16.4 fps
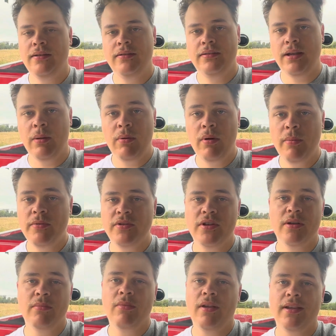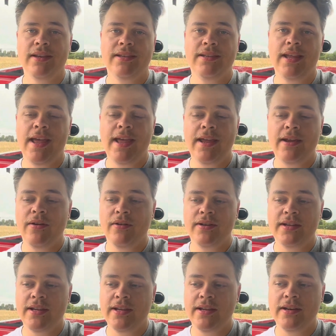I'm probably just going to put like an 8 or a
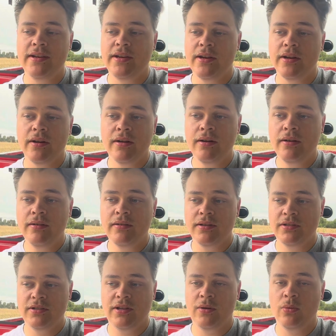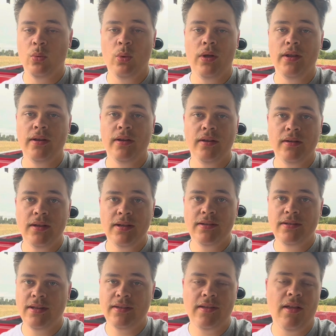10 in here. It's just like one.
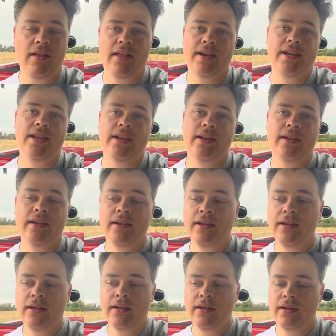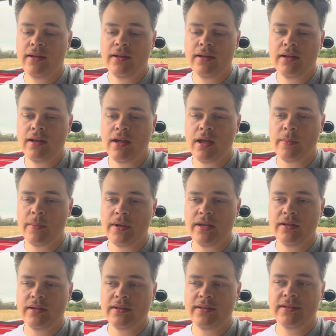That's all I need. I
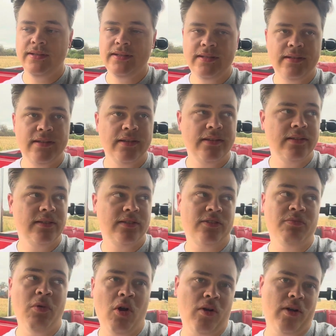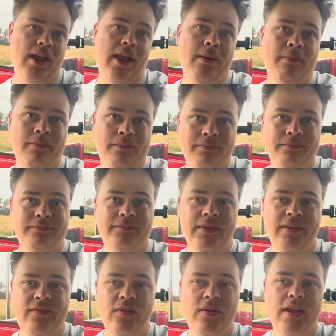mean, this is a small cab.
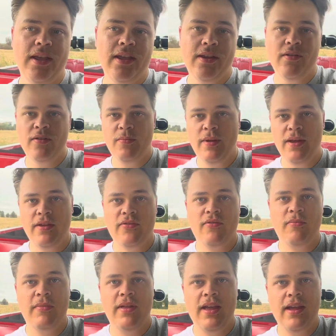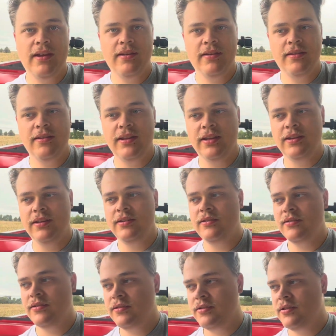If you can't hear the bass from that, then
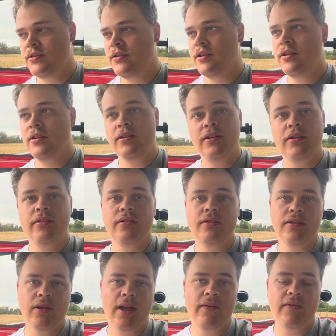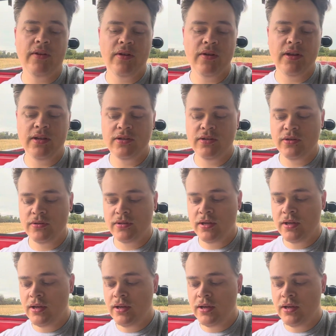you have hearing issues.